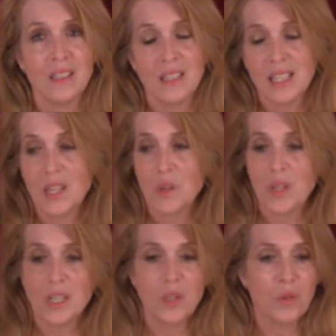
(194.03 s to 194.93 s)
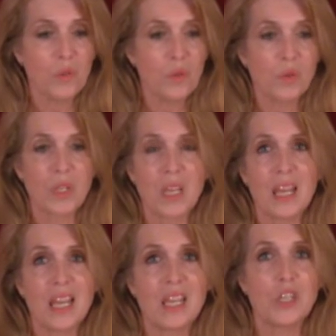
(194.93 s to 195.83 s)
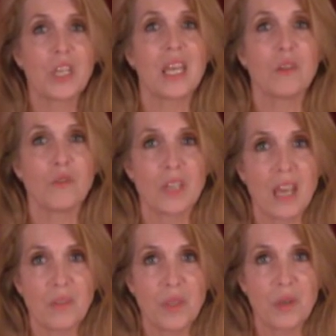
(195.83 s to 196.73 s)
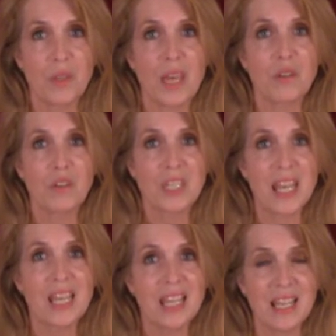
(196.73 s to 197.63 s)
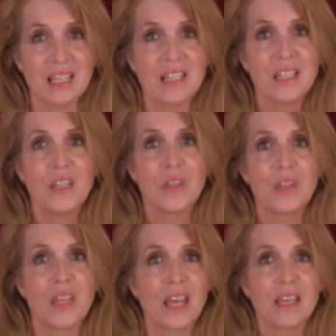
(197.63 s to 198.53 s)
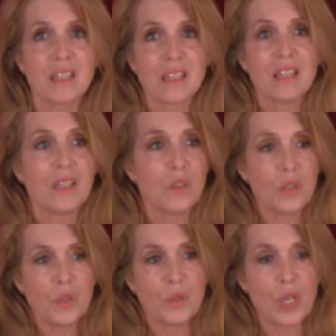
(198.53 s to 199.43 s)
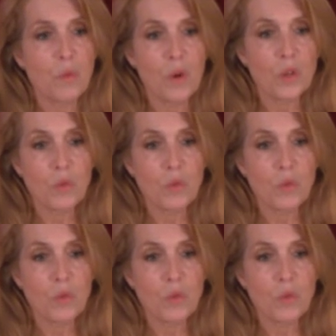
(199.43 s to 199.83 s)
Now, I know there's a lot of educators out there that are saying that they want to